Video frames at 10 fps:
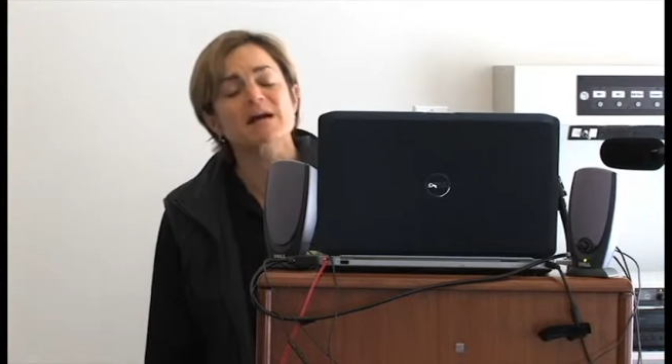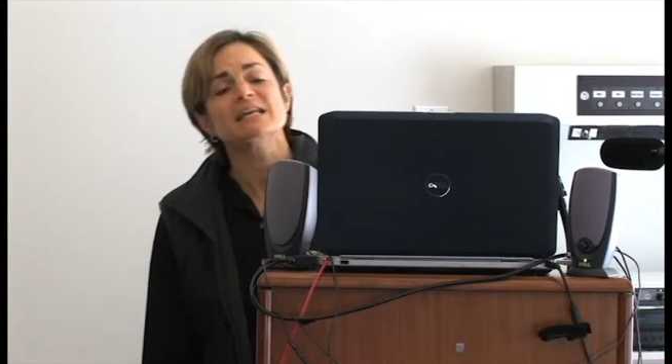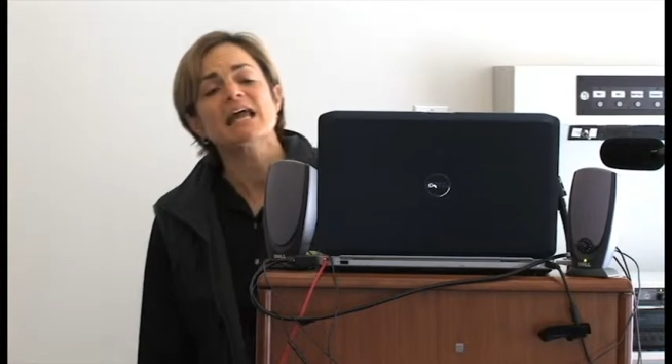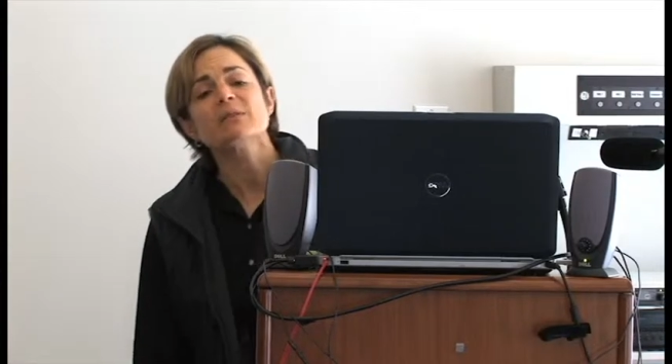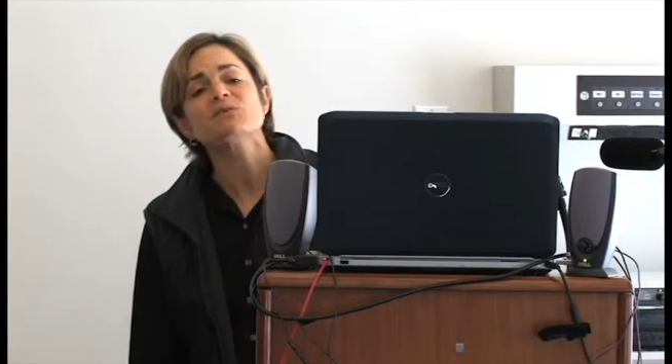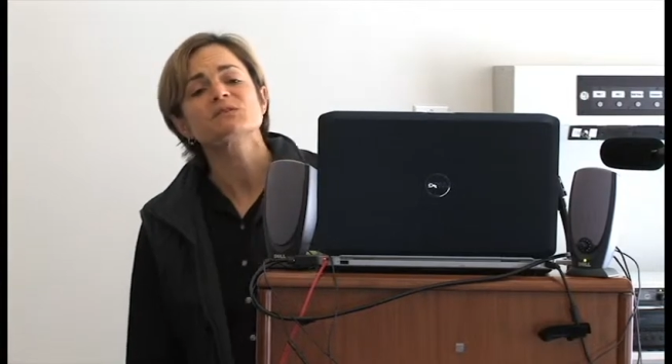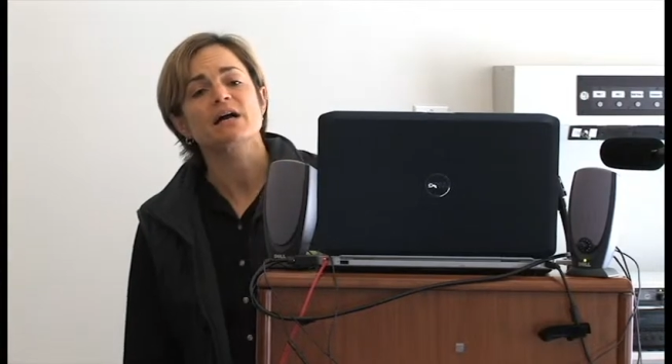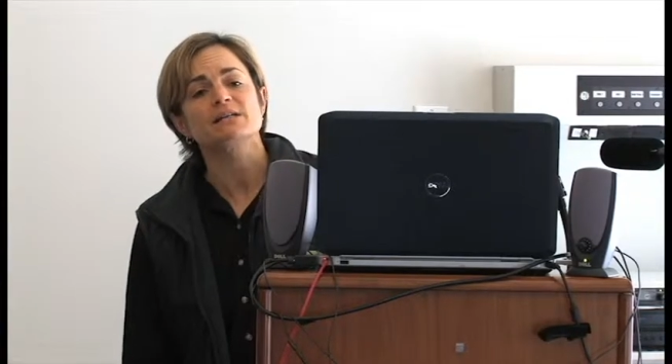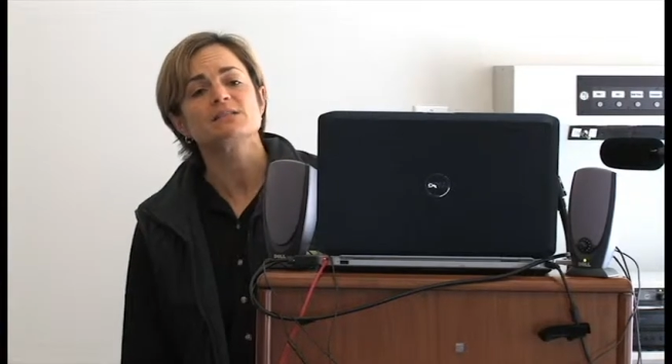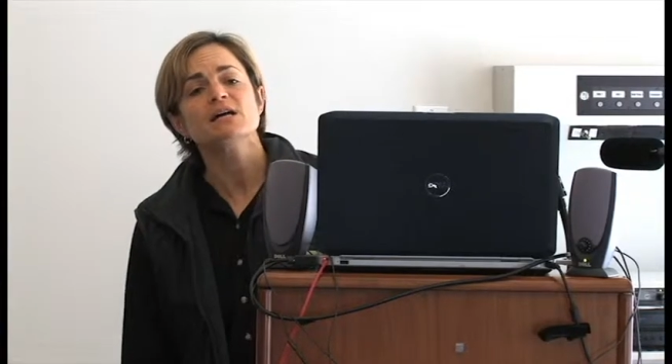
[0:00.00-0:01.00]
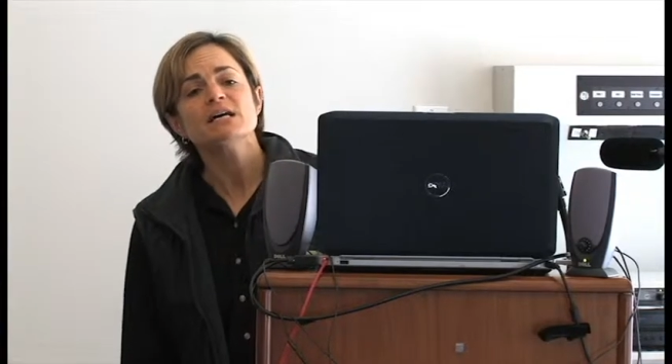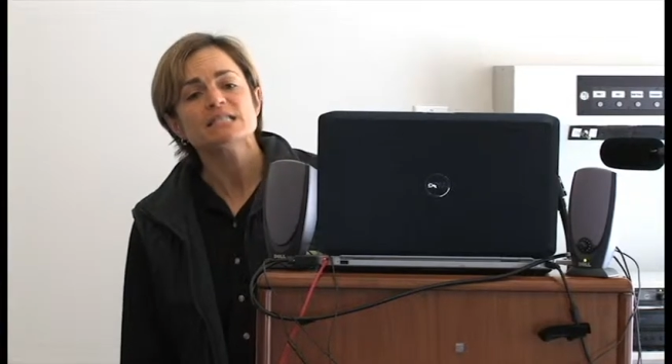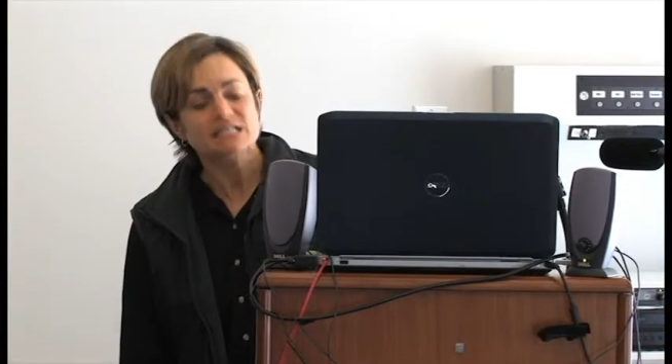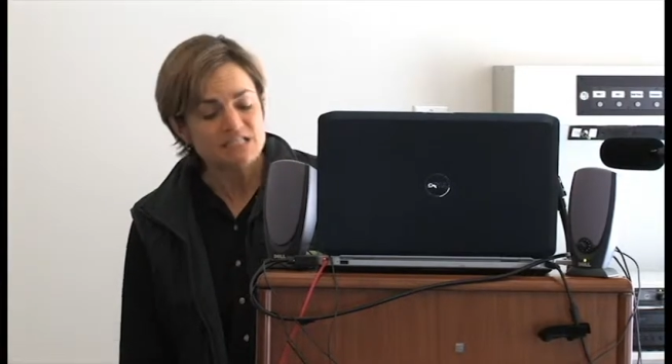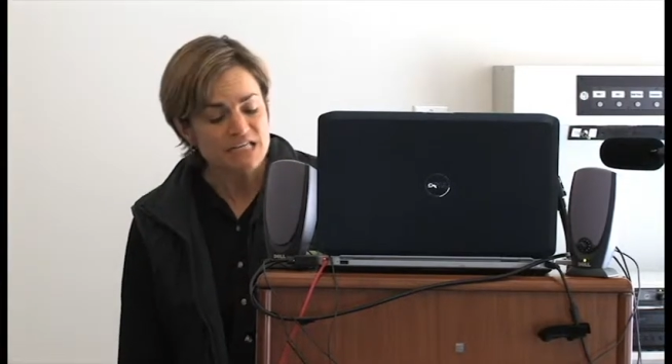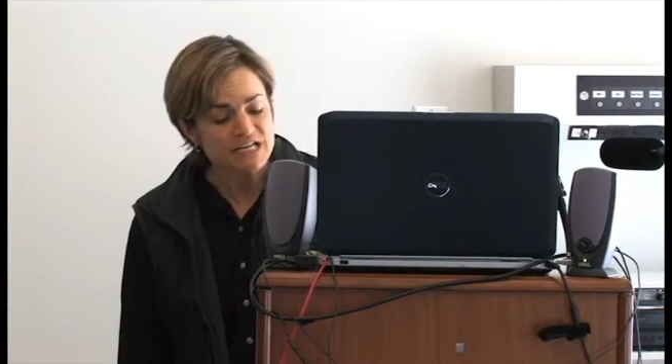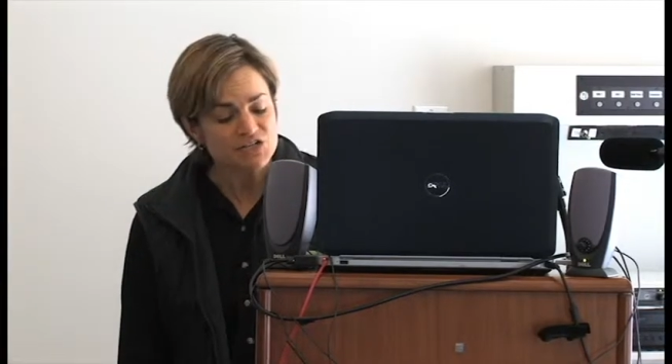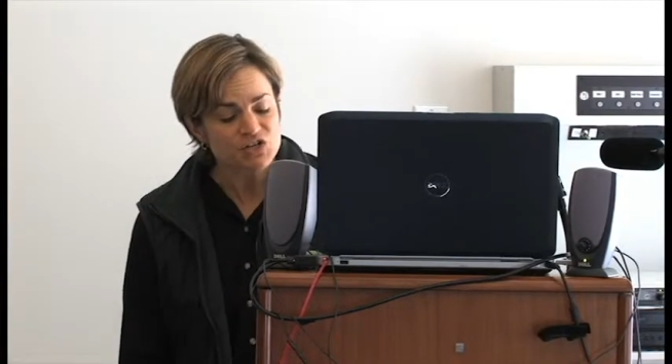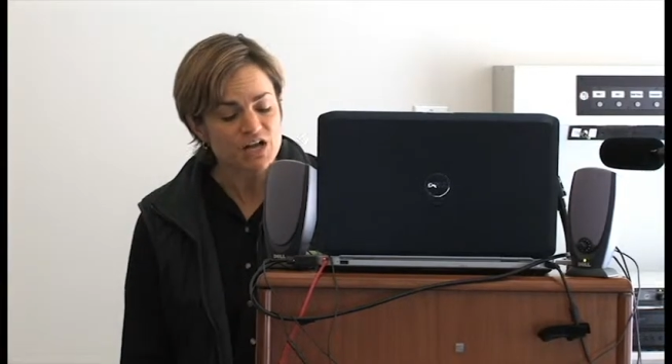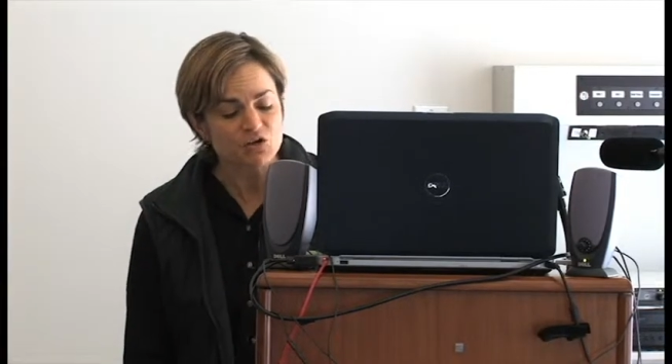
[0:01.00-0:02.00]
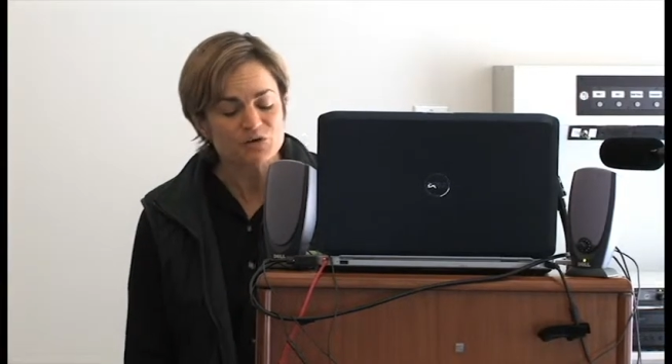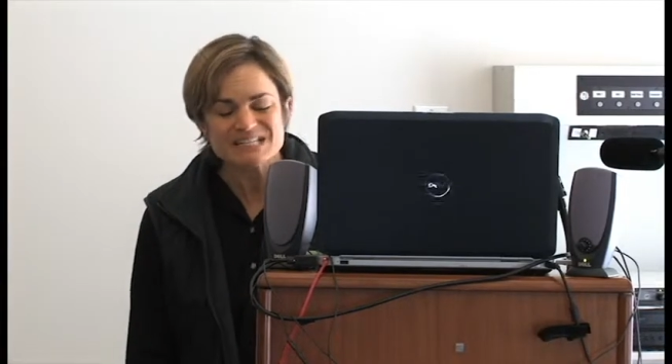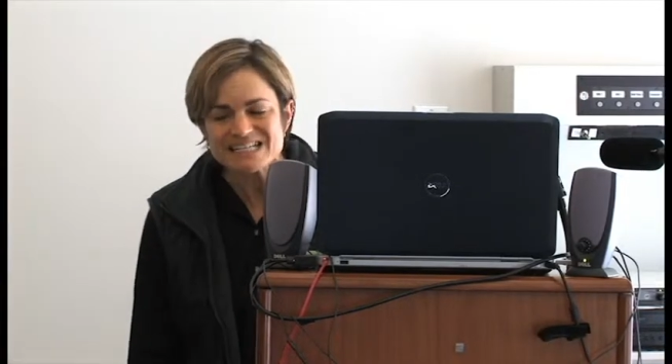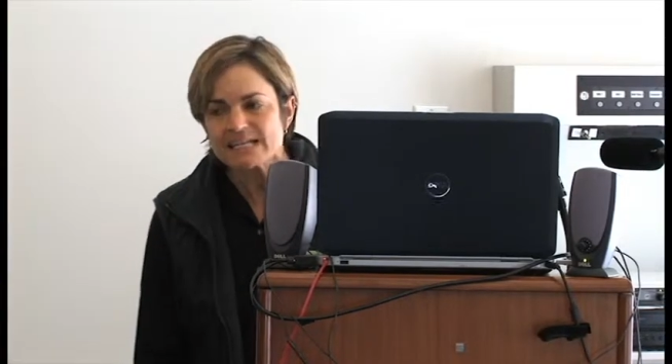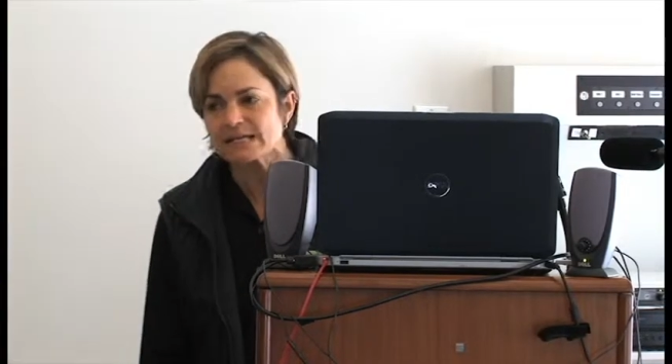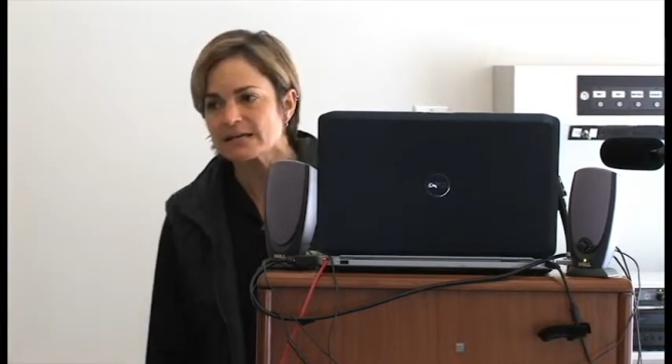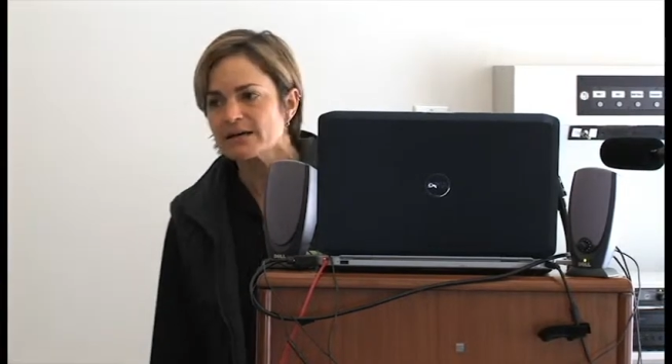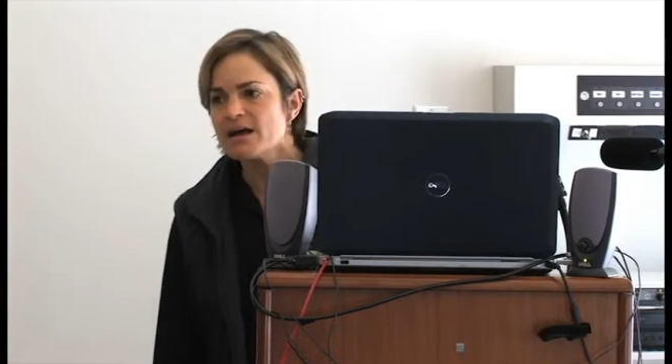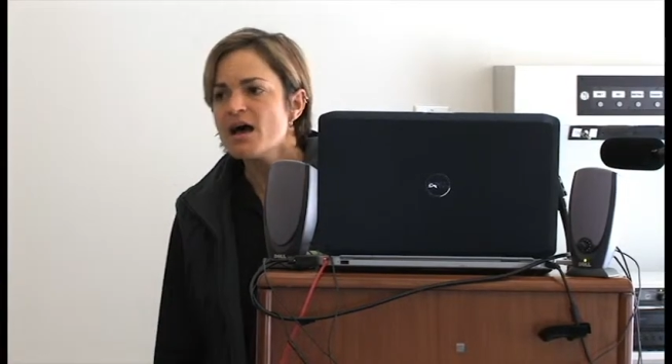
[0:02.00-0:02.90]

enables us to teach a critique